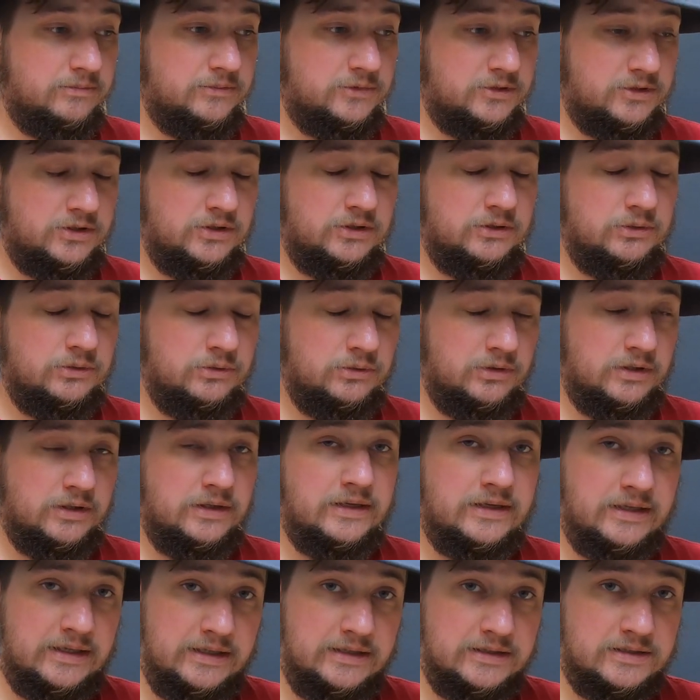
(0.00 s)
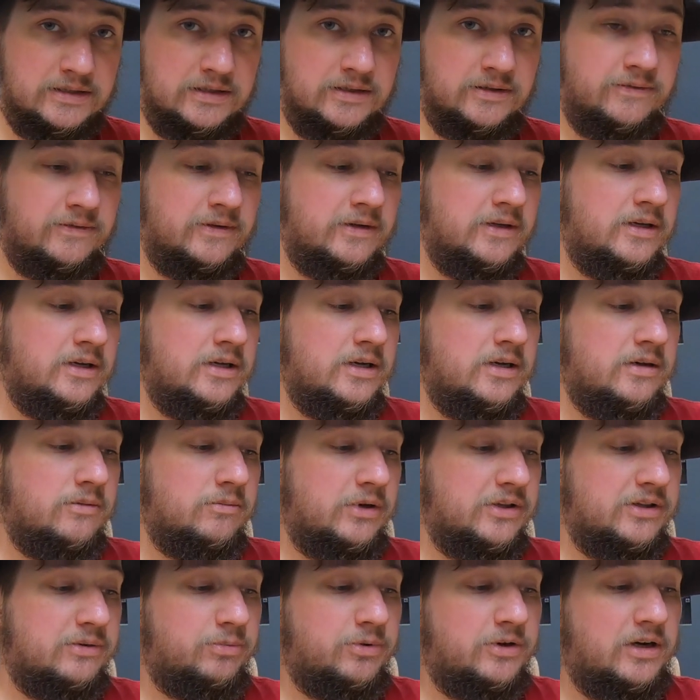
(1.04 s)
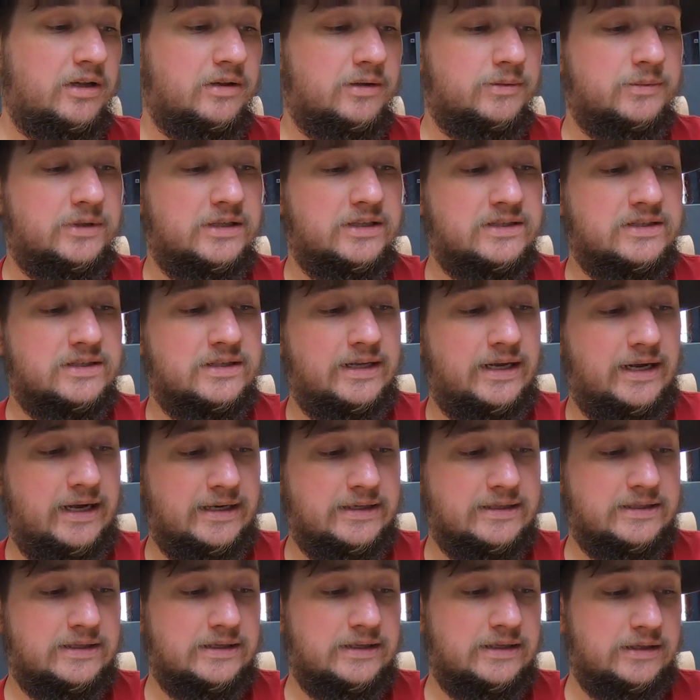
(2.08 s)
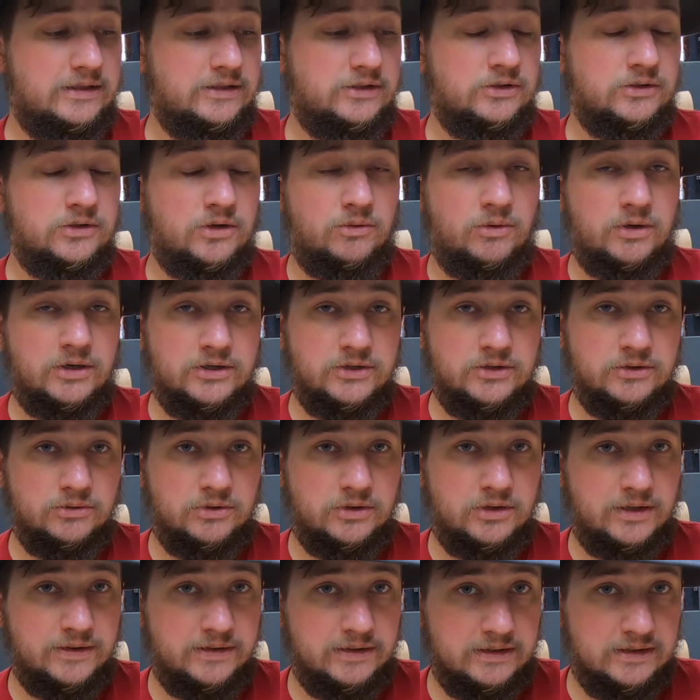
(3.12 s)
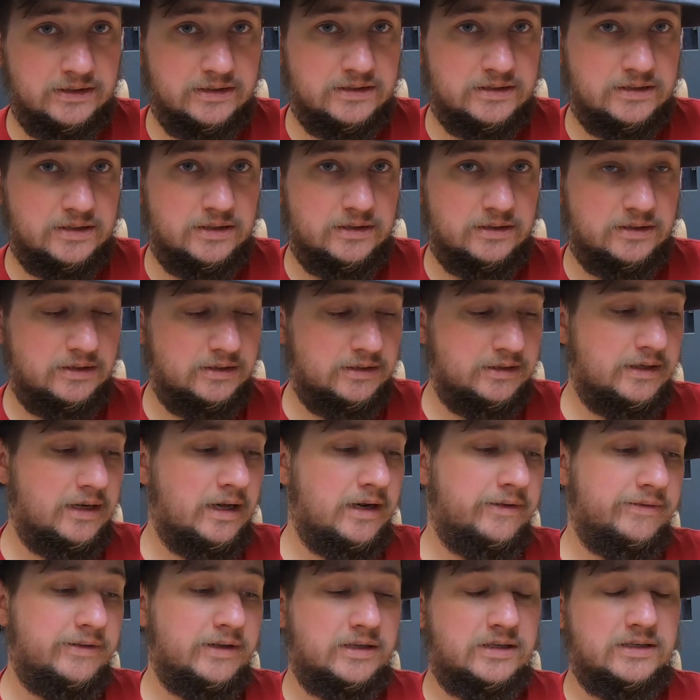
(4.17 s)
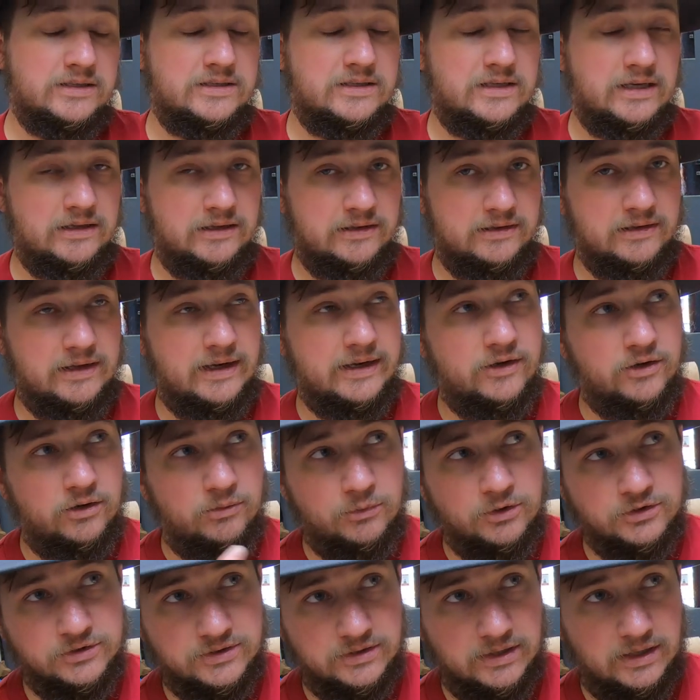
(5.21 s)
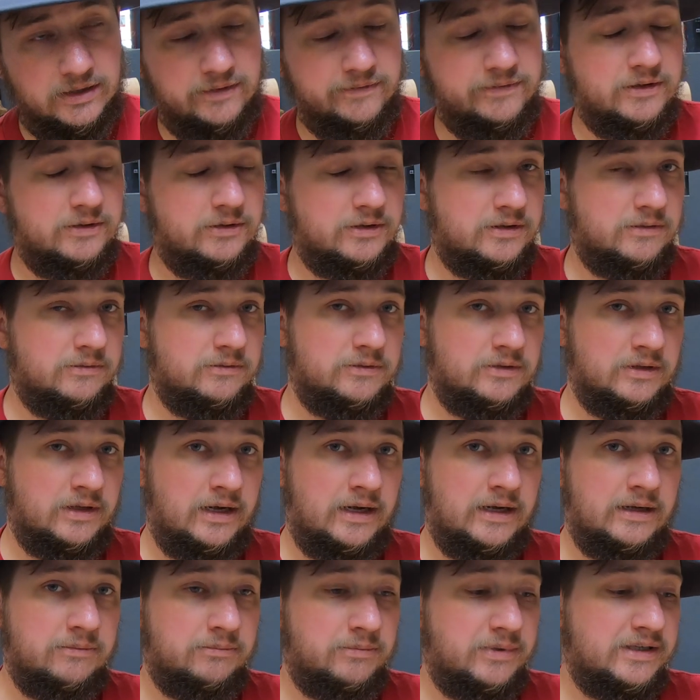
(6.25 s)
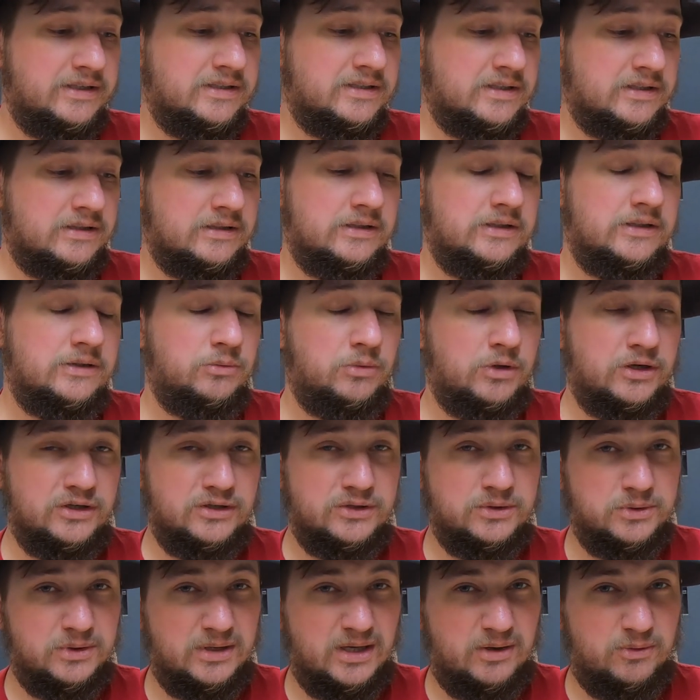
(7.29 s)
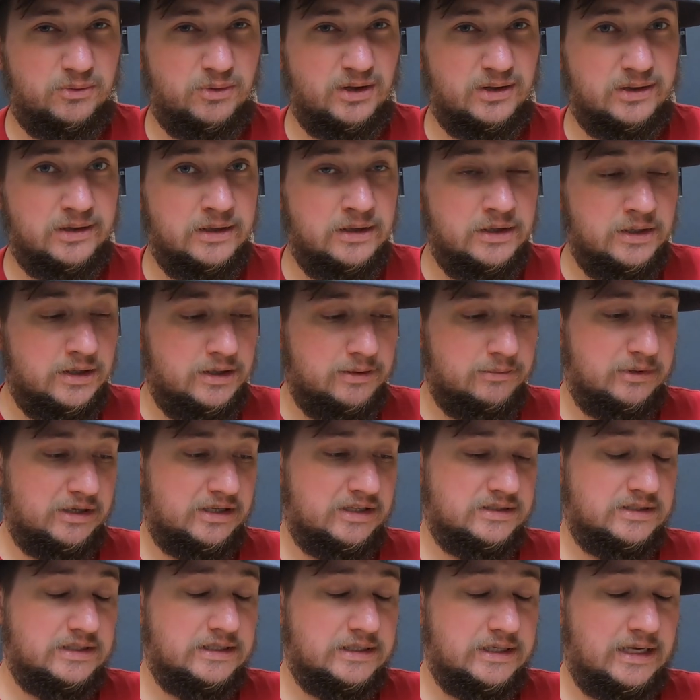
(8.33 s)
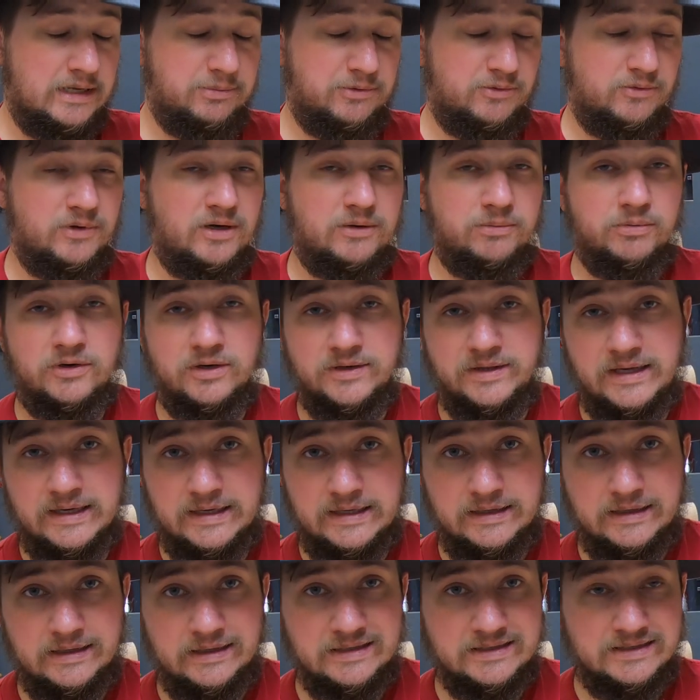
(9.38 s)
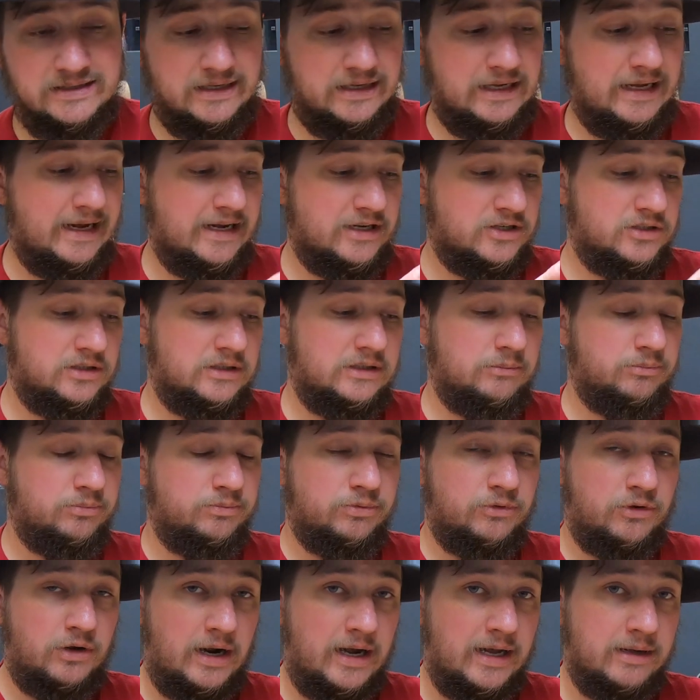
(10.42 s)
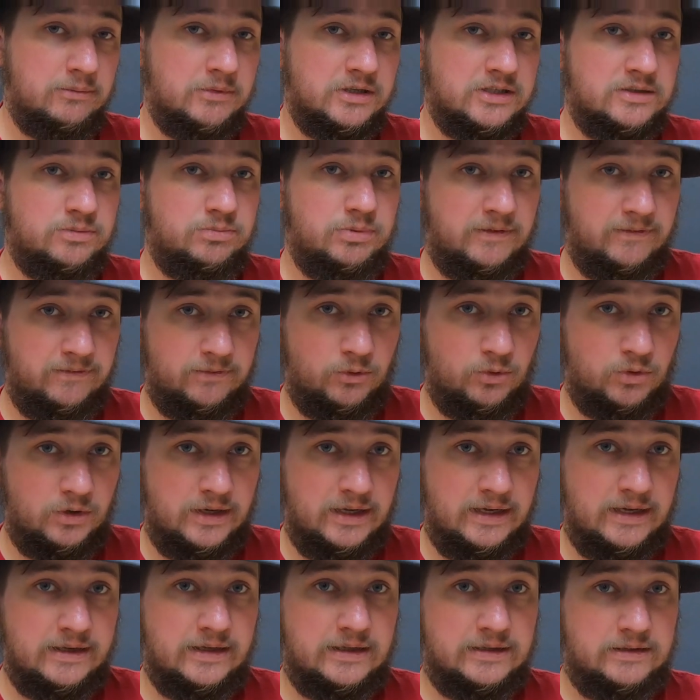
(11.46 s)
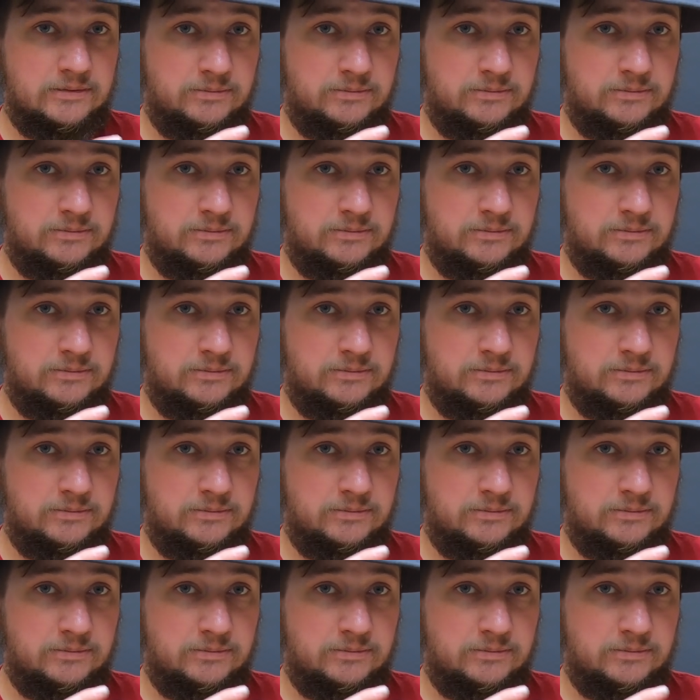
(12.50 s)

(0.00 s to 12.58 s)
to the adhesive. But the problem is that you don't want to do it on these. None of the Casali line, almost none of their line basically, you want to do that with, because the type of rubber that it is, they actually prime it beforehand